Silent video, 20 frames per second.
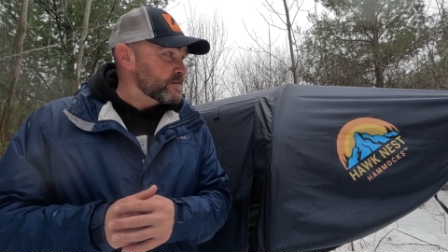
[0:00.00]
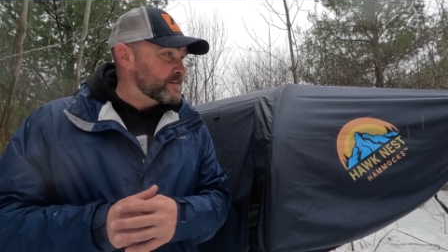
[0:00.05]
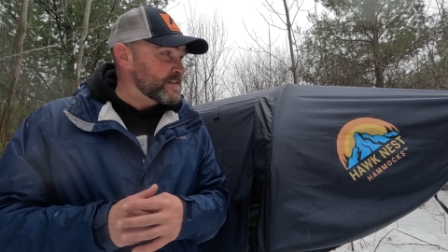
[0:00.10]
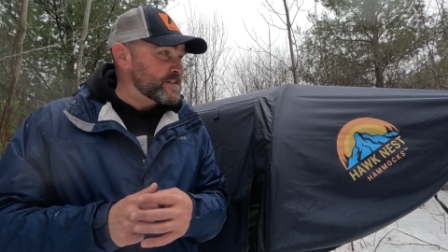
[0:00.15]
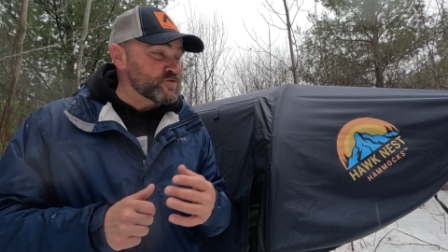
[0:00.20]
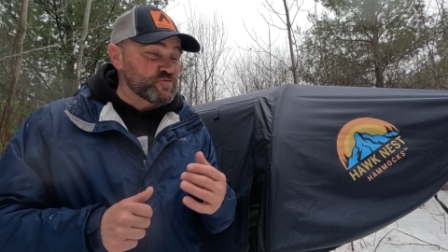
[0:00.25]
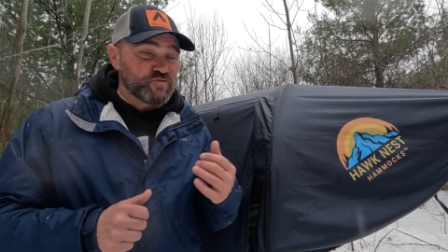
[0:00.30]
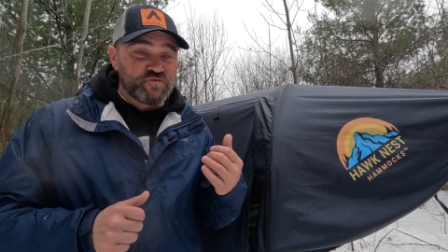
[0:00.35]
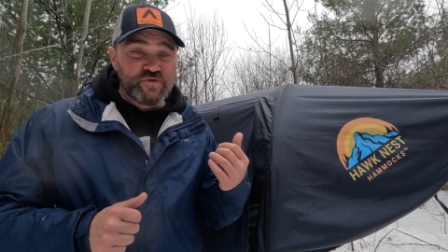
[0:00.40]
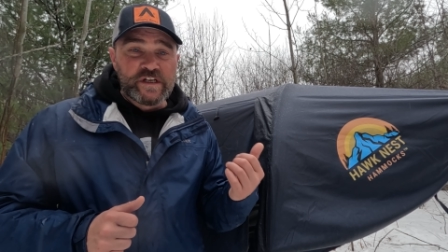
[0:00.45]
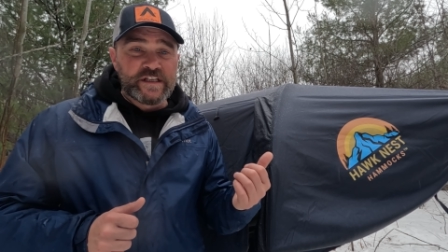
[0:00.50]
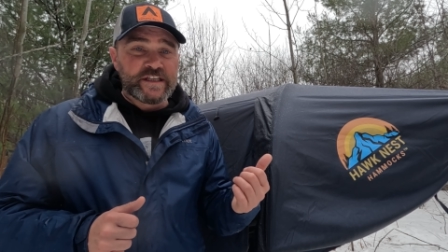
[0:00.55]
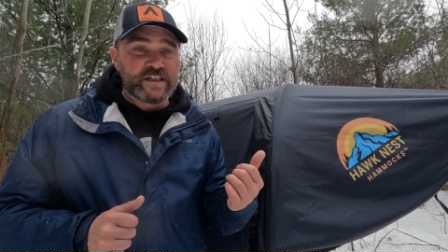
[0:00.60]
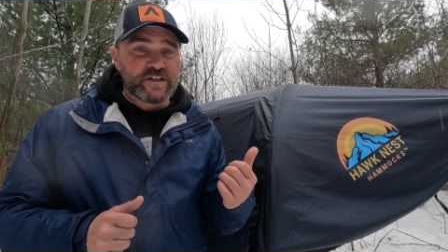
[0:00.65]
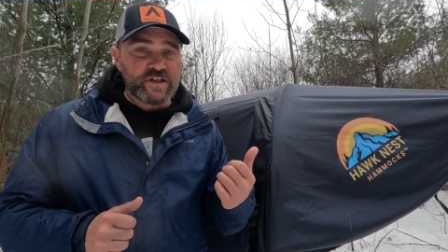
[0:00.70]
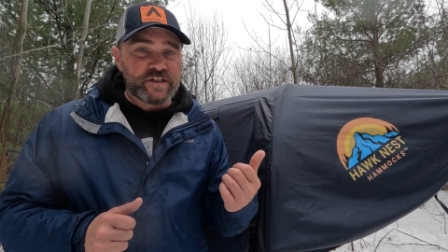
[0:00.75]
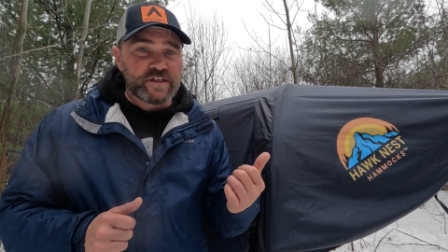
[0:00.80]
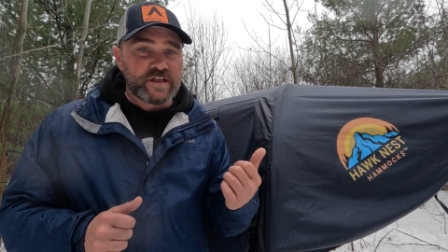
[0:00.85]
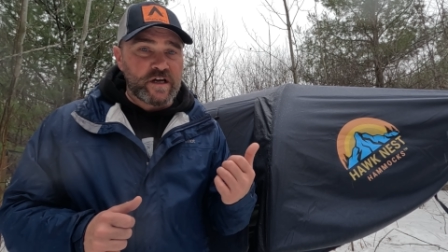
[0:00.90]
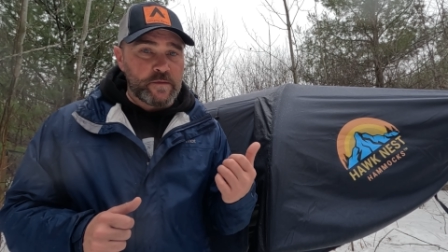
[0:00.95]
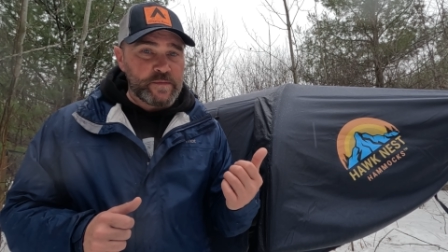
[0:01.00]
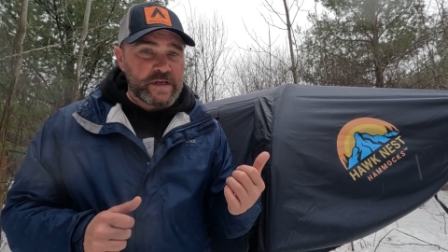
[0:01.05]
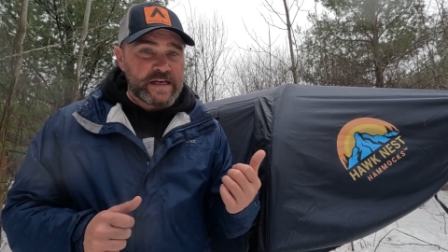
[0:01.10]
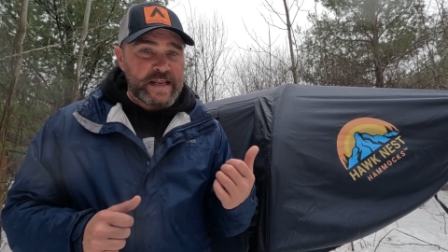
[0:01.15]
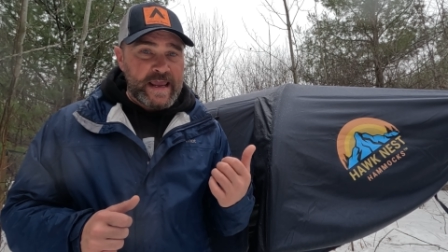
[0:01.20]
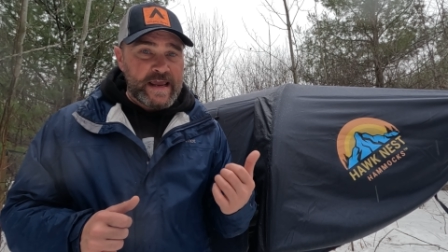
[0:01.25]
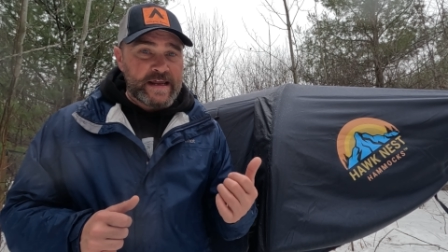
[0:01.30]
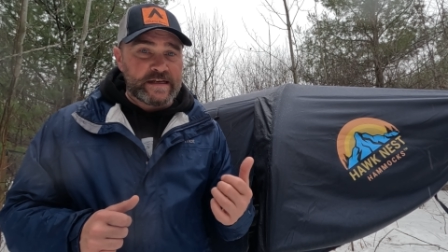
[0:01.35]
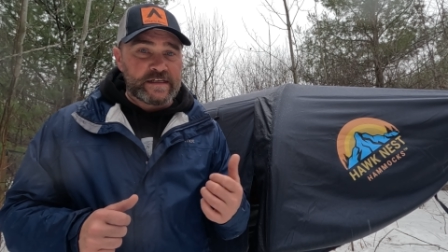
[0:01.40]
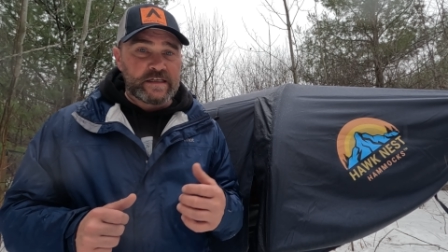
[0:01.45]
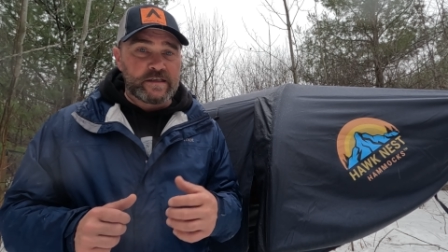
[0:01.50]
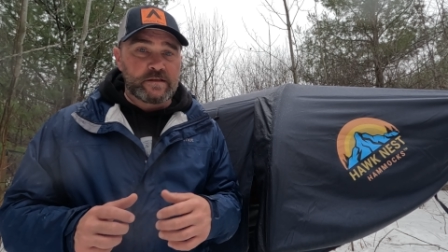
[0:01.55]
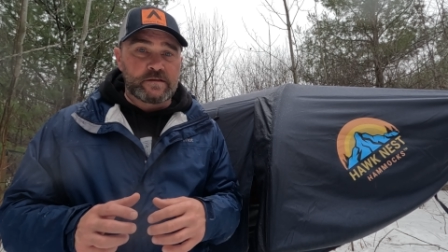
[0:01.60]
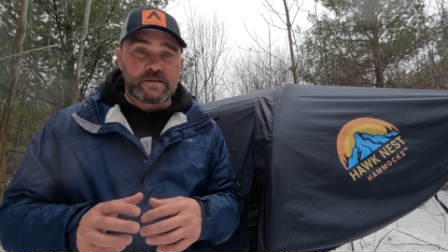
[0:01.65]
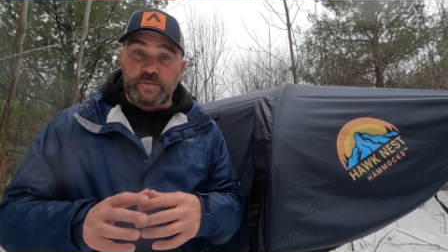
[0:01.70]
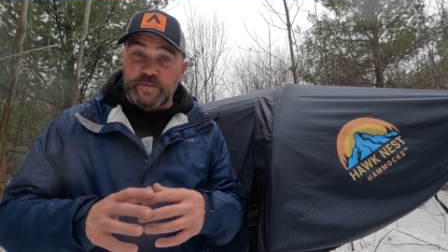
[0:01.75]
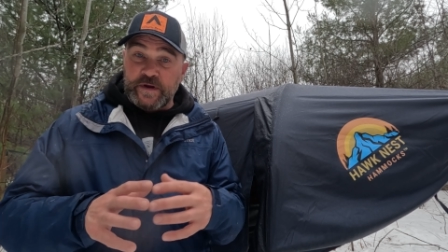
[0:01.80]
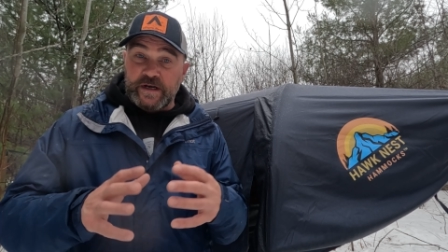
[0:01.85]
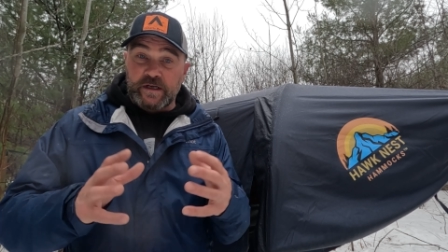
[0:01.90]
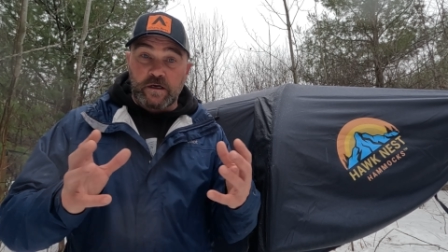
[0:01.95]
this really could come in handy
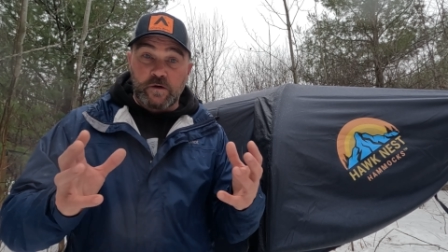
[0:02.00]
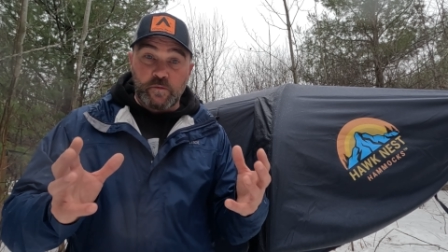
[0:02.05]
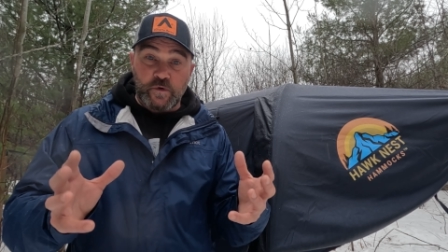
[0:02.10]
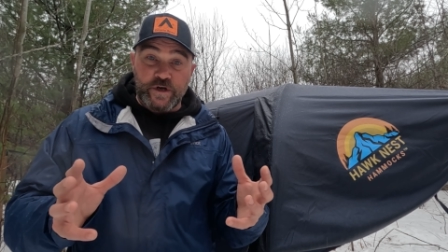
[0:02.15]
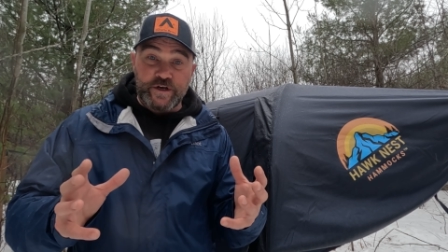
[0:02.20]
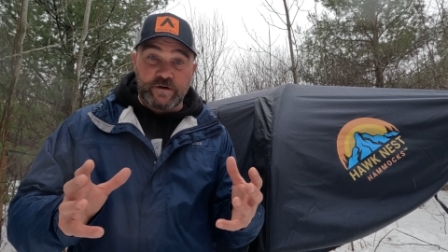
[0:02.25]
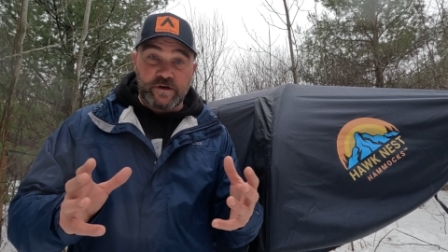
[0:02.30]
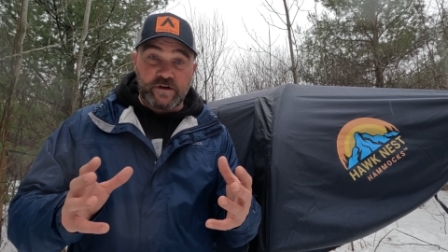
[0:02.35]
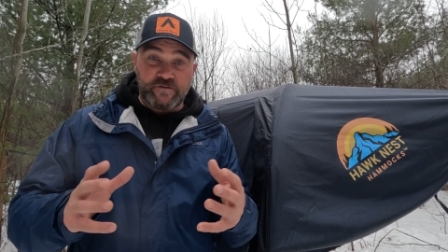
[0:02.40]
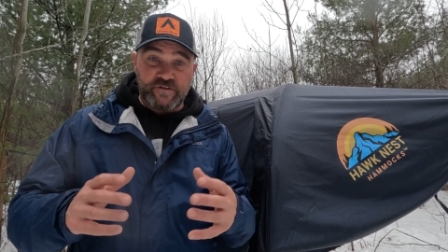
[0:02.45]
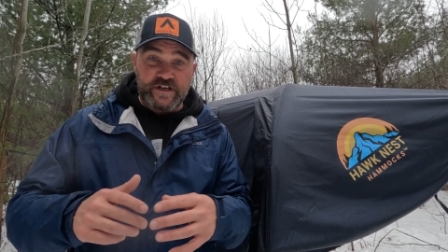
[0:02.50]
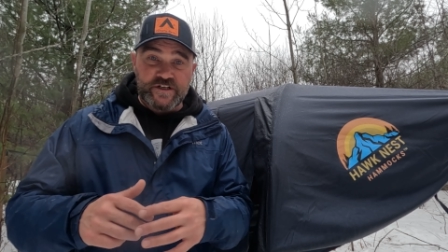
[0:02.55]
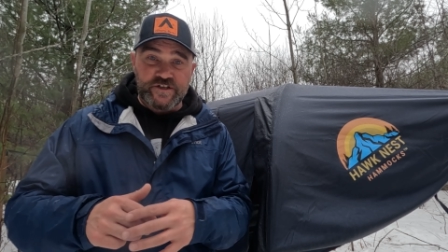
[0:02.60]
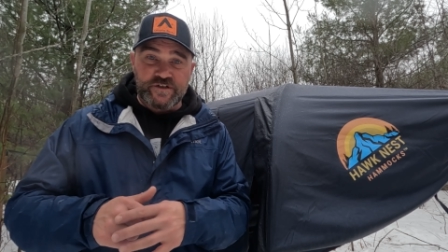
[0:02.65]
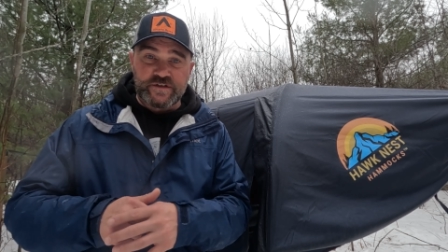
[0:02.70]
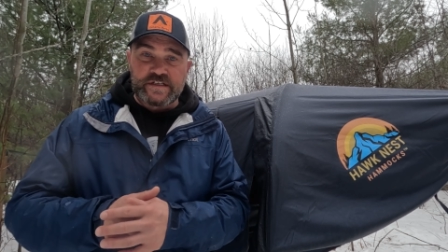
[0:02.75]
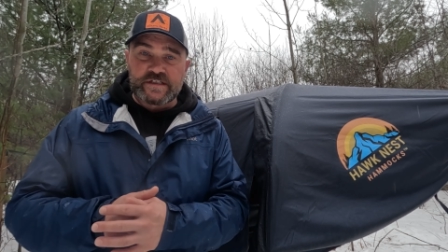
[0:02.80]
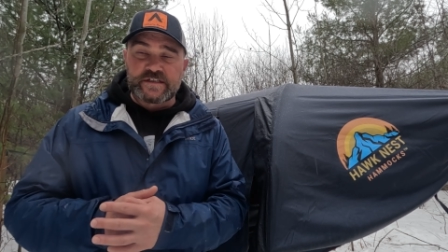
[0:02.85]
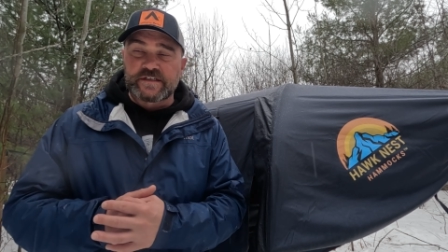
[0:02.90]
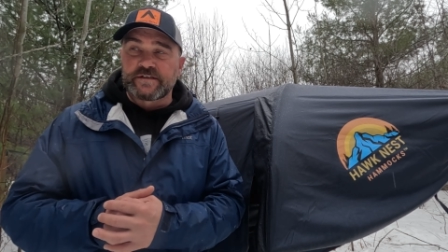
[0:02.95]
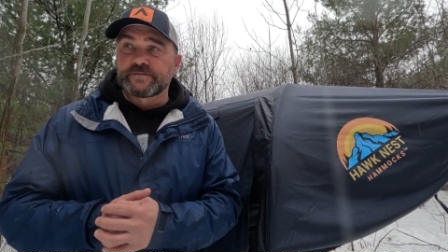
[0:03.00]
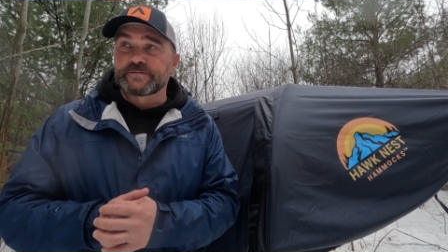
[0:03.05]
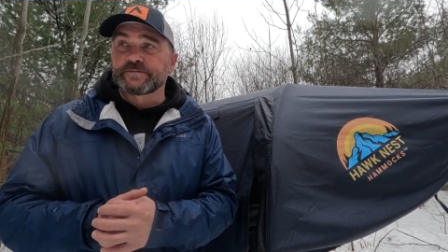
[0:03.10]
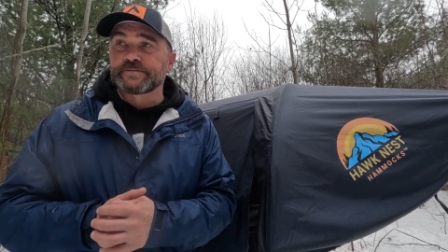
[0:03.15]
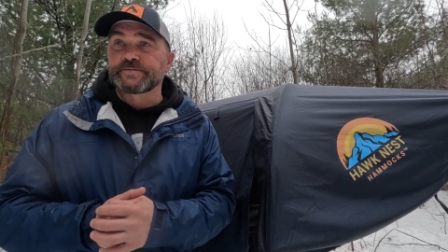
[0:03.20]
depending on what your adventure is.